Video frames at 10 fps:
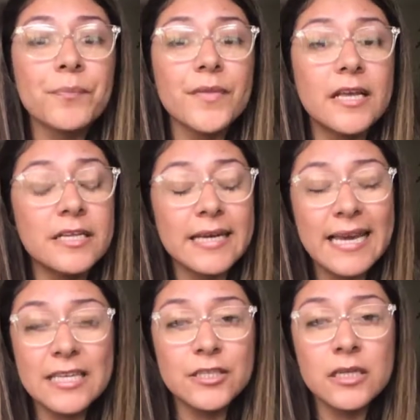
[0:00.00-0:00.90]

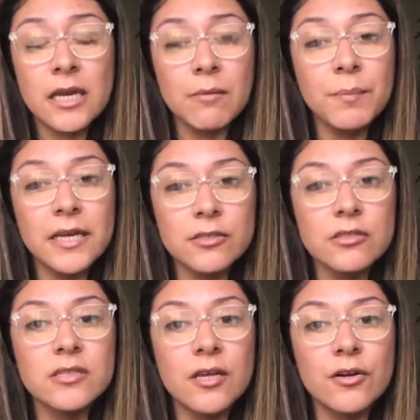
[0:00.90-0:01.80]
Engaging in
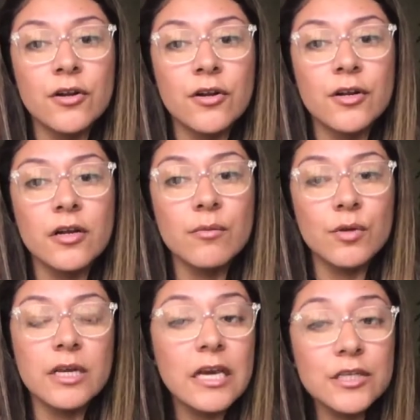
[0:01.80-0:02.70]
patient-centered
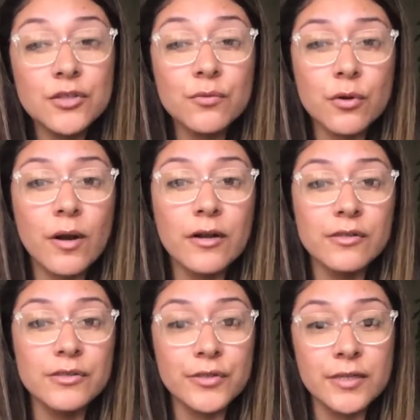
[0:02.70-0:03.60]
communication requires
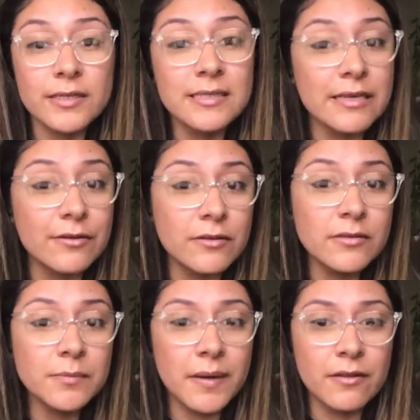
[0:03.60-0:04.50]
learning skills
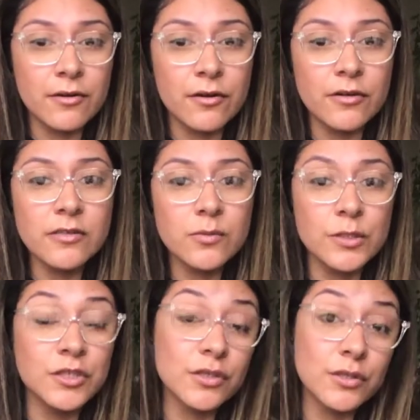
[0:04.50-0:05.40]
by the nurse,
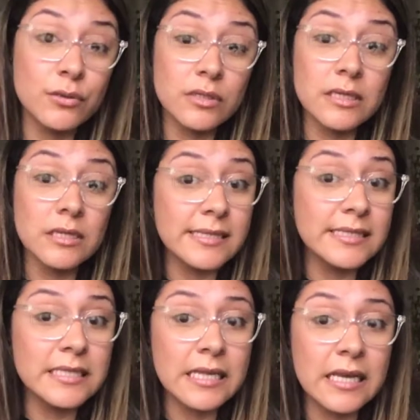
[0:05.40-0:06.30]
which include
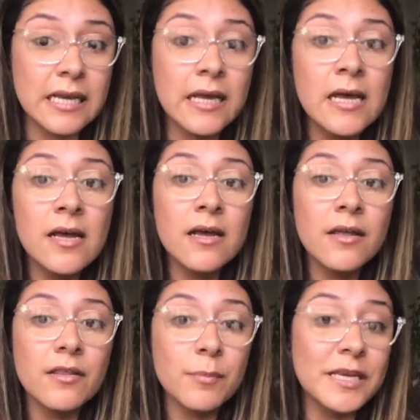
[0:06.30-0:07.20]
eliciting
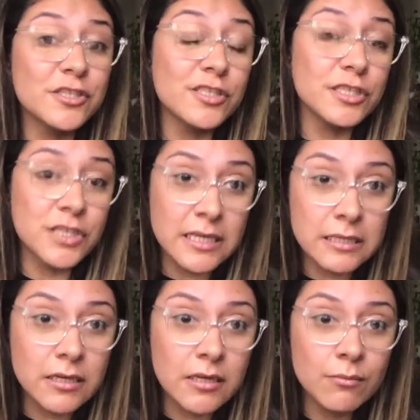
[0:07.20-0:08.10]
the patient's
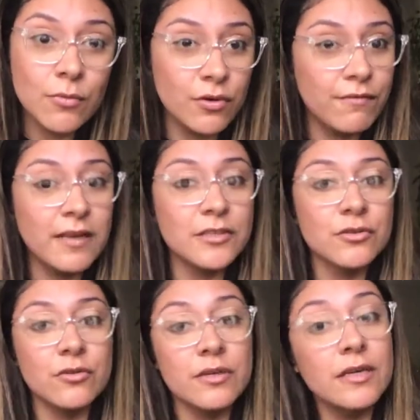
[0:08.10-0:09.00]
agenda,
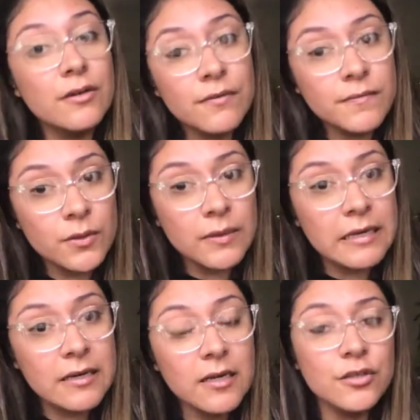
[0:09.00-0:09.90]
motivational interviewing,
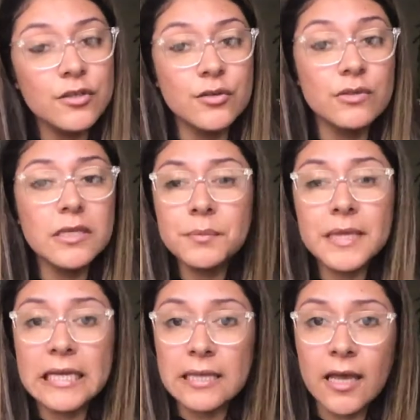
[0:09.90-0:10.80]
using
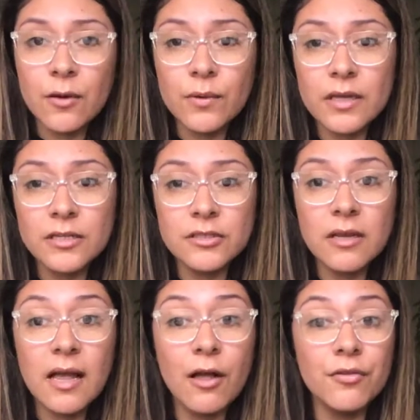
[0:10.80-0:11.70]
plain language,
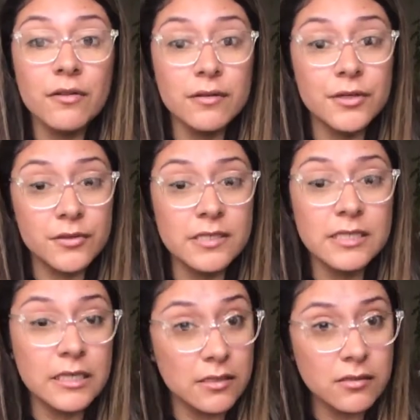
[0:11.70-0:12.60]
health
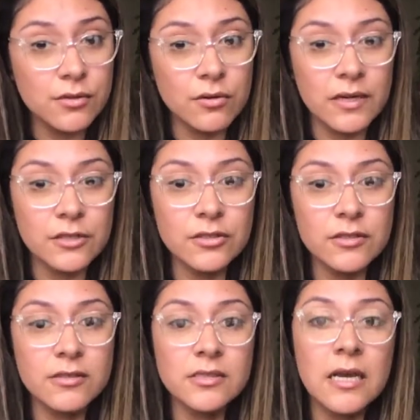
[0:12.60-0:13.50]
literacy considerations,